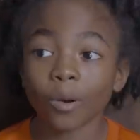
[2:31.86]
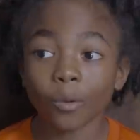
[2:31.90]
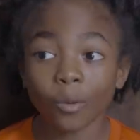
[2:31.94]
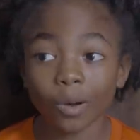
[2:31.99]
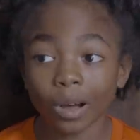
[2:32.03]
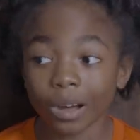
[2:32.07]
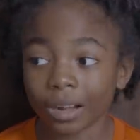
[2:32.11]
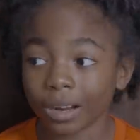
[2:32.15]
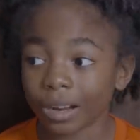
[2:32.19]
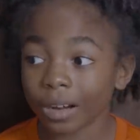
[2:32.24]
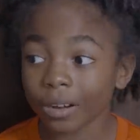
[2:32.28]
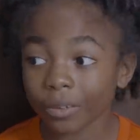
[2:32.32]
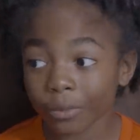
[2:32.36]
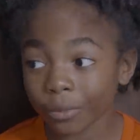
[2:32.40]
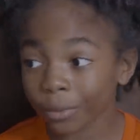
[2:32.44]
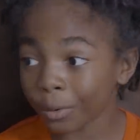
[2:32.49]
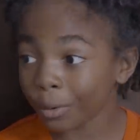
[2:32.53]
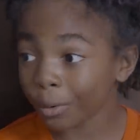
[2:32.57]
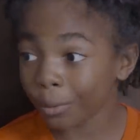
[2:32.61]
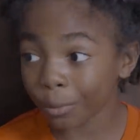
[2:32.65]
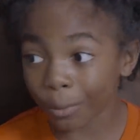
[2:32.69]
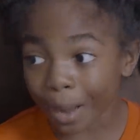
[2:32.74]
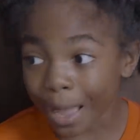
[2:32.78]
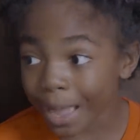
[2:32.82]
Well, I'll
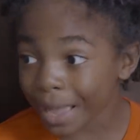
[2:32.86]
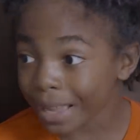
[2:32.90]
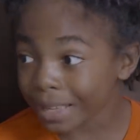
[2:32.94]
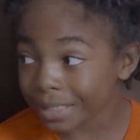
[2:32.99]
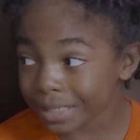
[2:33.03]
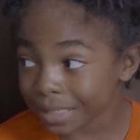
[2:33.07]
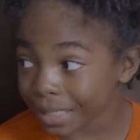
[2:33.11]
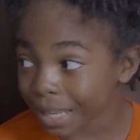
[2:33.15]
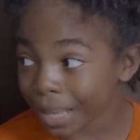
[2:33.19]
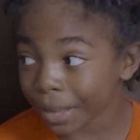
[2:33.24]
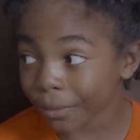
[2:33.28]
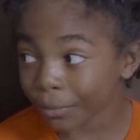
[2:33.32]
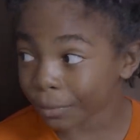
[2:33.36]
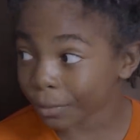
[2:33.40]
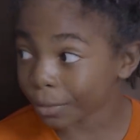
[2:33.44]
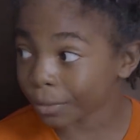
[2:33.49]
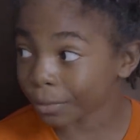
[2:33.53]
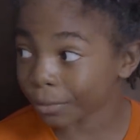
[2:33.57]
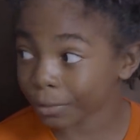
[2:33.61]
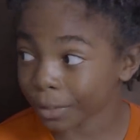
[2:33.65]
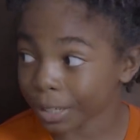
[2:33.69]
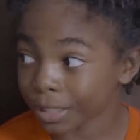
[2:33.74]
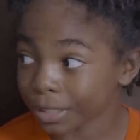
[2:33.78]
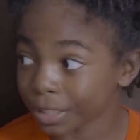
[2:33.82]
feel way
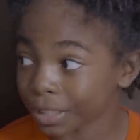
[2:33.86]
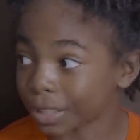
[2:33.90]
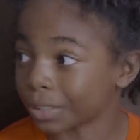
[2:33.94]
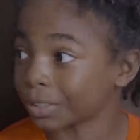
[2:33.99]
safer if Reggie